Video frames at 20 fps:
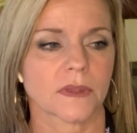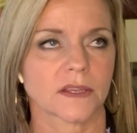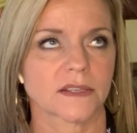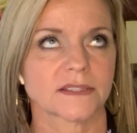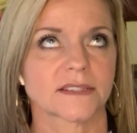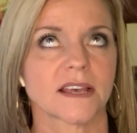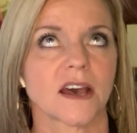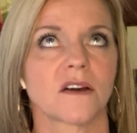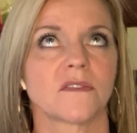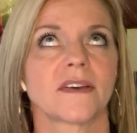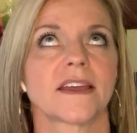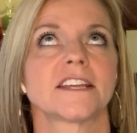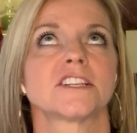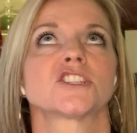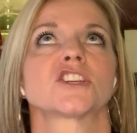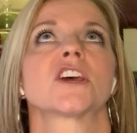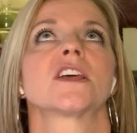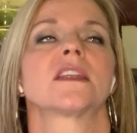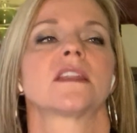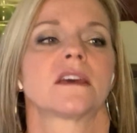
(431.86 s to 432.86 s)

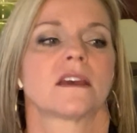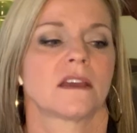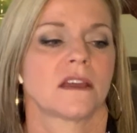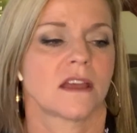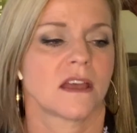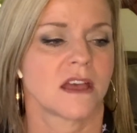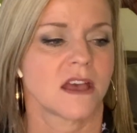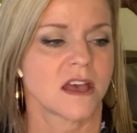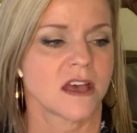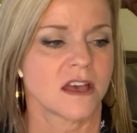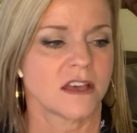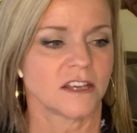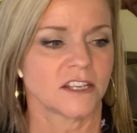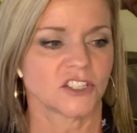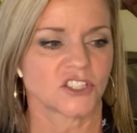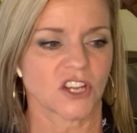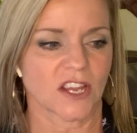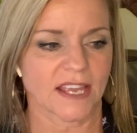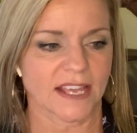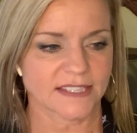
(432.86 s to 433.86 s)
Salvation.
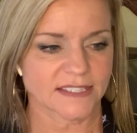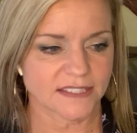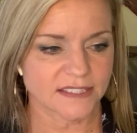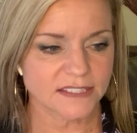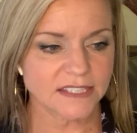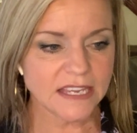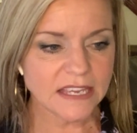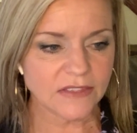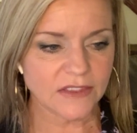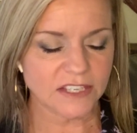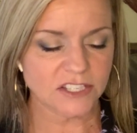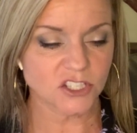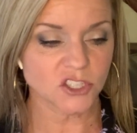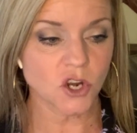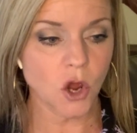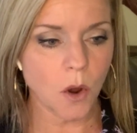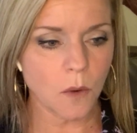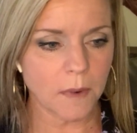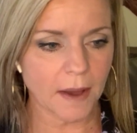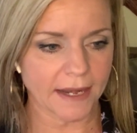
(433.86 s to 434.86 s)
Jake hasn't seen this.
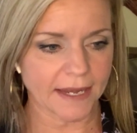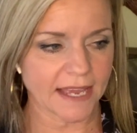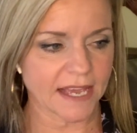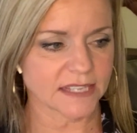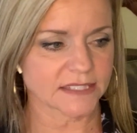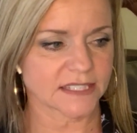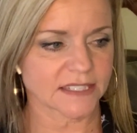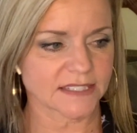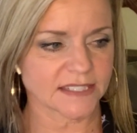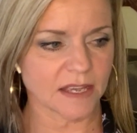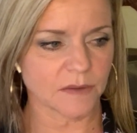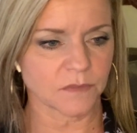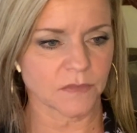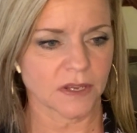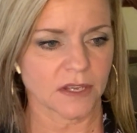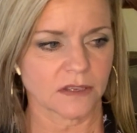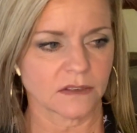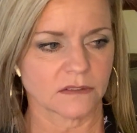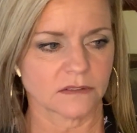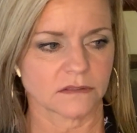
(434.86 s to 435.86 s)
Nobody has except
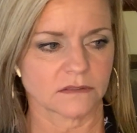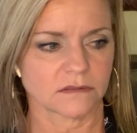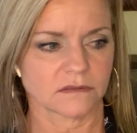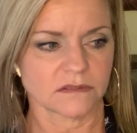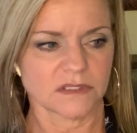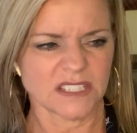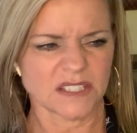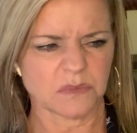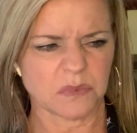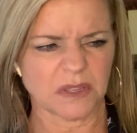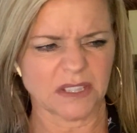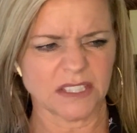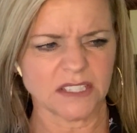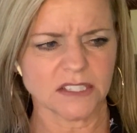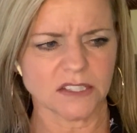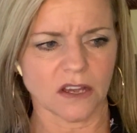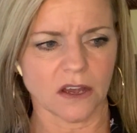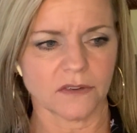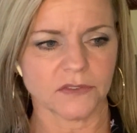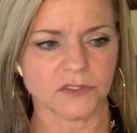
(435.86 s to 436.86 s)
this
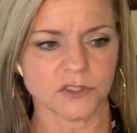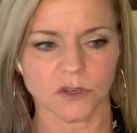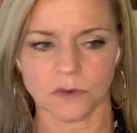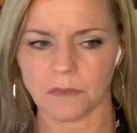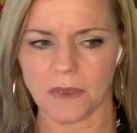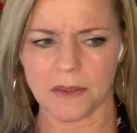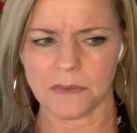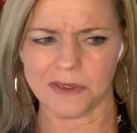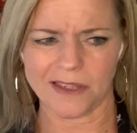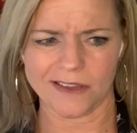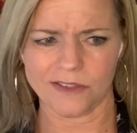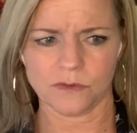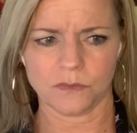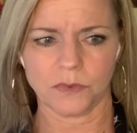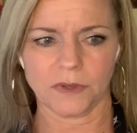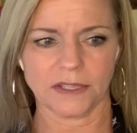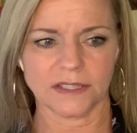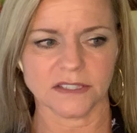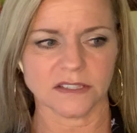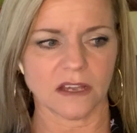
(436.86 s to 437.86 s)
police officer, maybe other
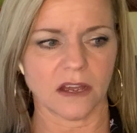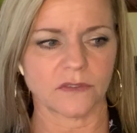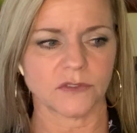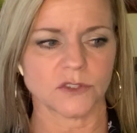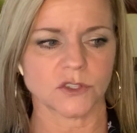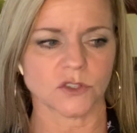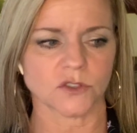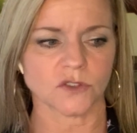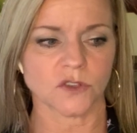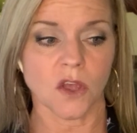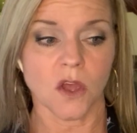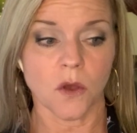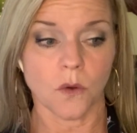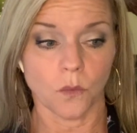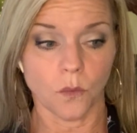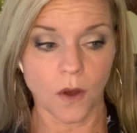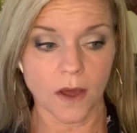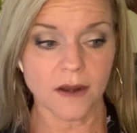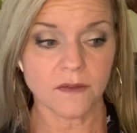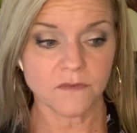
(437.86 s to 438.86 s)
police officers.
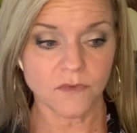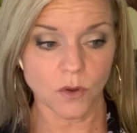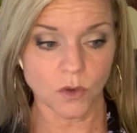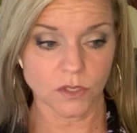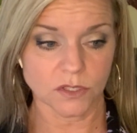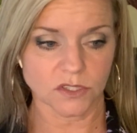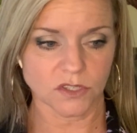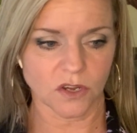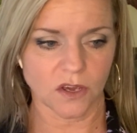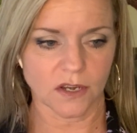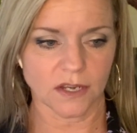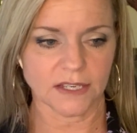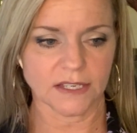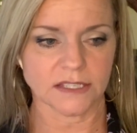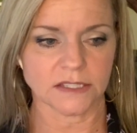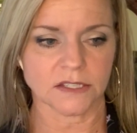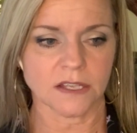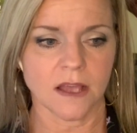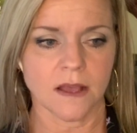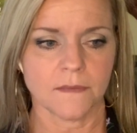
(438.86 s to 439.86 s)
What I'm focused on
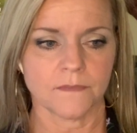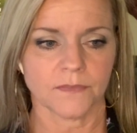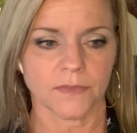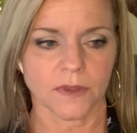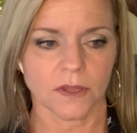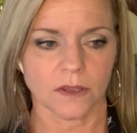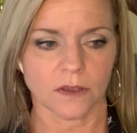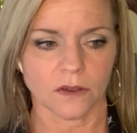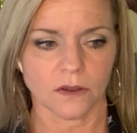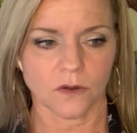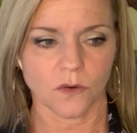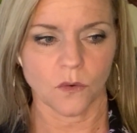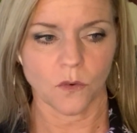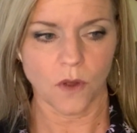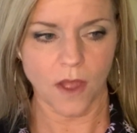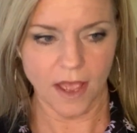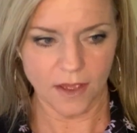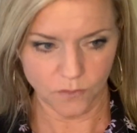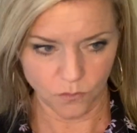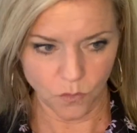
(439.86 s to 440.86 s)
is,
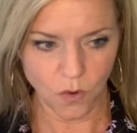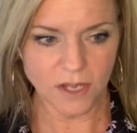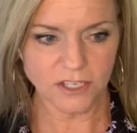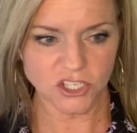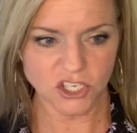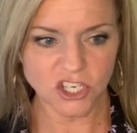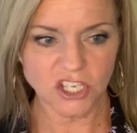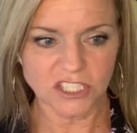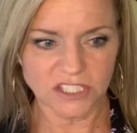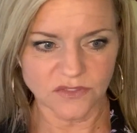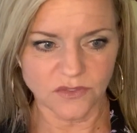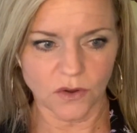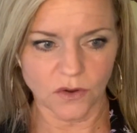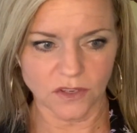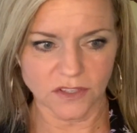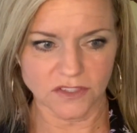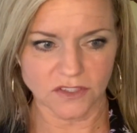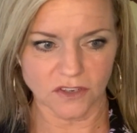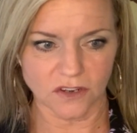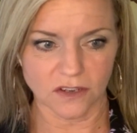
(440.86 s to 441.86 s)
and what she's
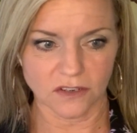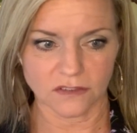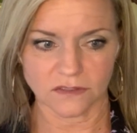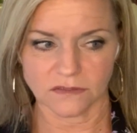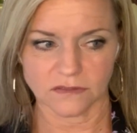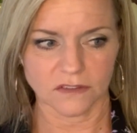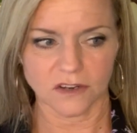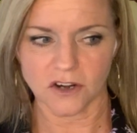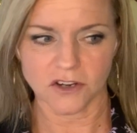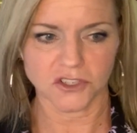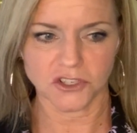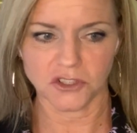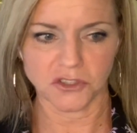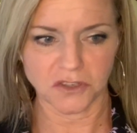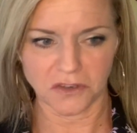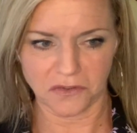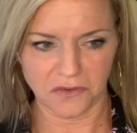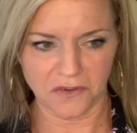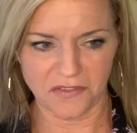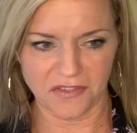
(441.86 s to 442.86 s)
focused on, are two
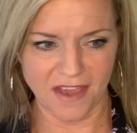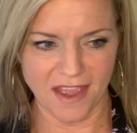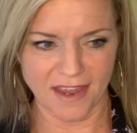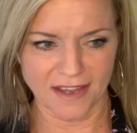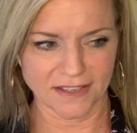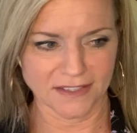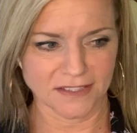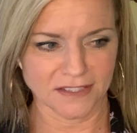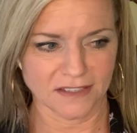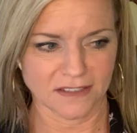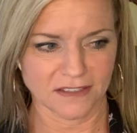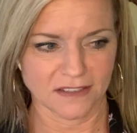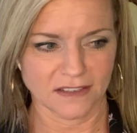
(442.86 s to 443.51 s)
different things.